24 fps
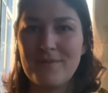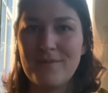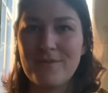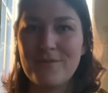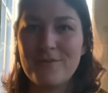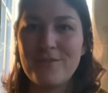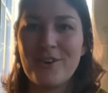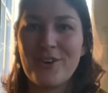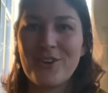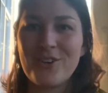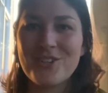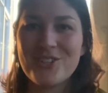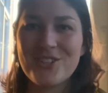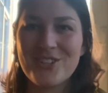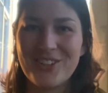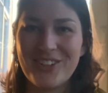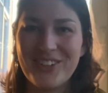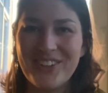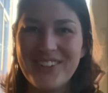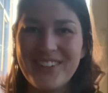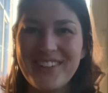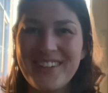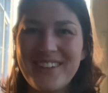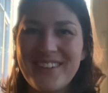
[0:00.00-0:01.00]

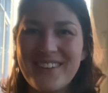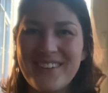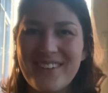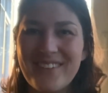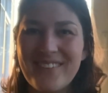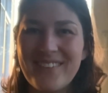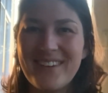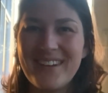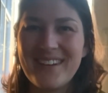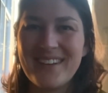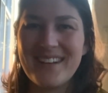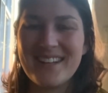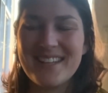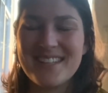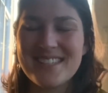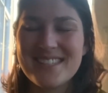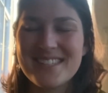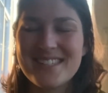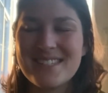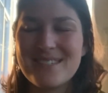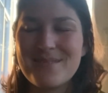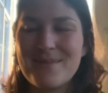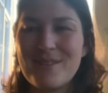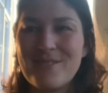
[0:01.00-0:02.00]
Functional, you know what it
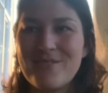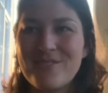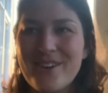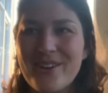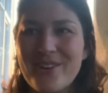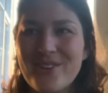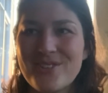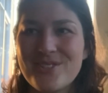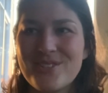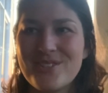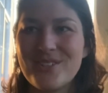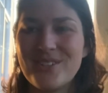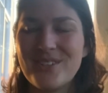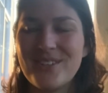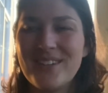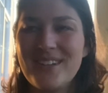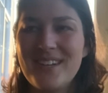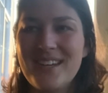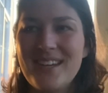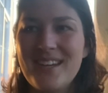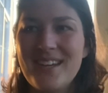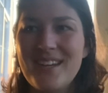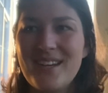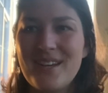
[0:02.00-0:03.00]
is to be functional
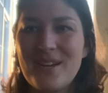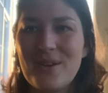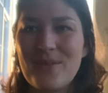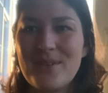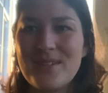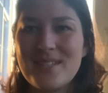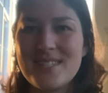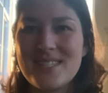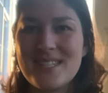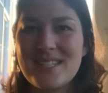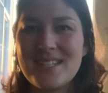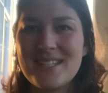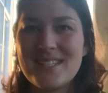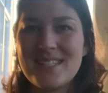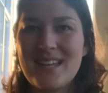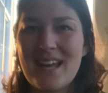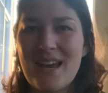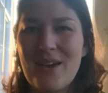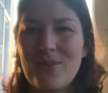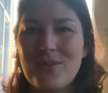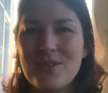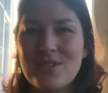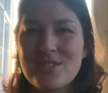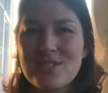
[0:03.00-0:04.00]
with
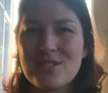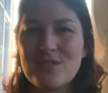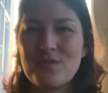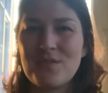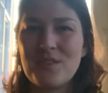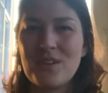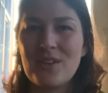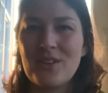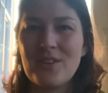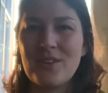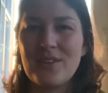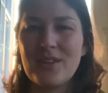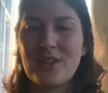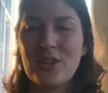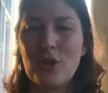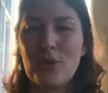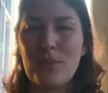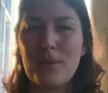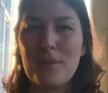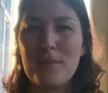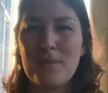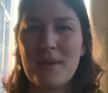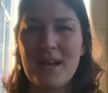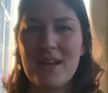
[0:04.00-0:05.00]
CCI. We just feel a little
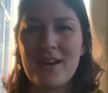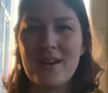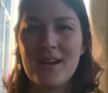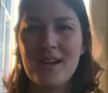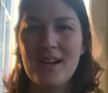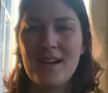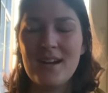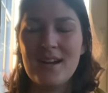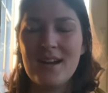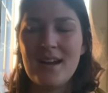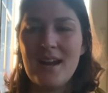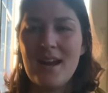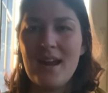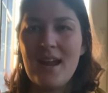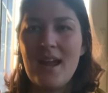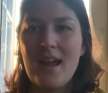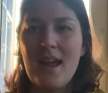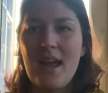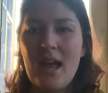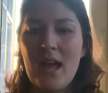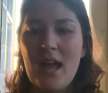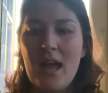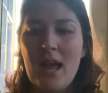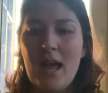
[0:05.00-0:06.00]
bit better.
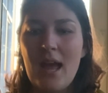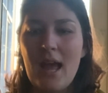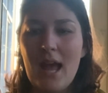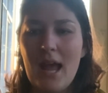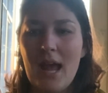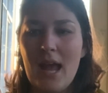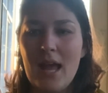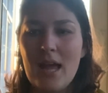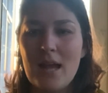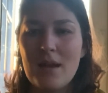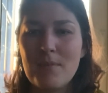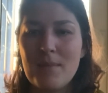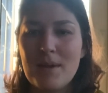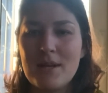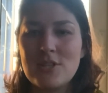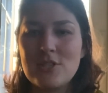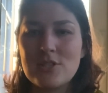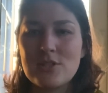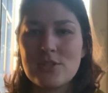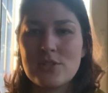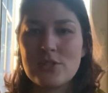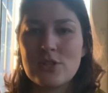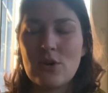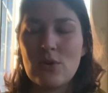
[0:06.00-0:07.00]
And my
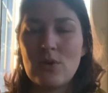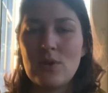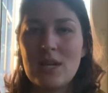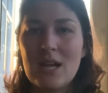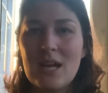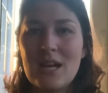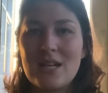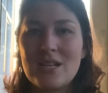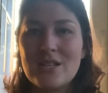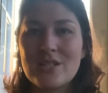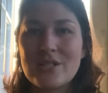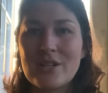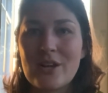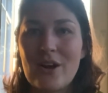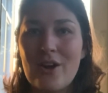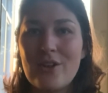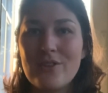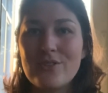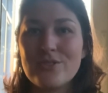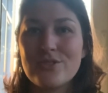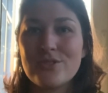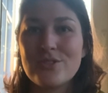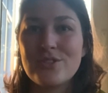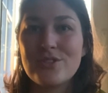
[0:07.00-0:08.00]
dystonia has
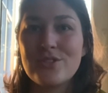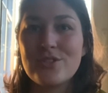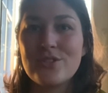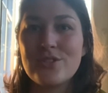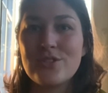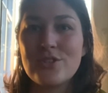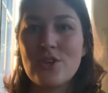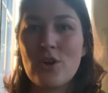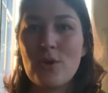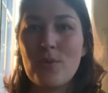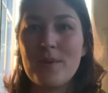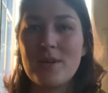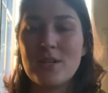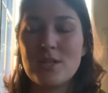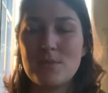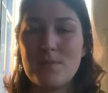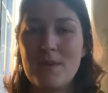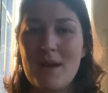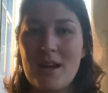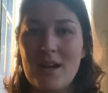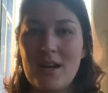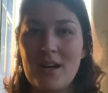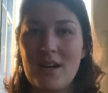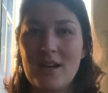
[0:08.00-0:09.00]
gotten so much
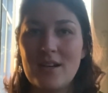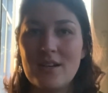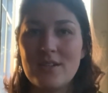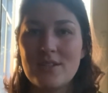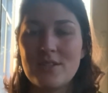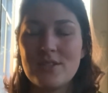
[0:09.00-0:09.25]
better.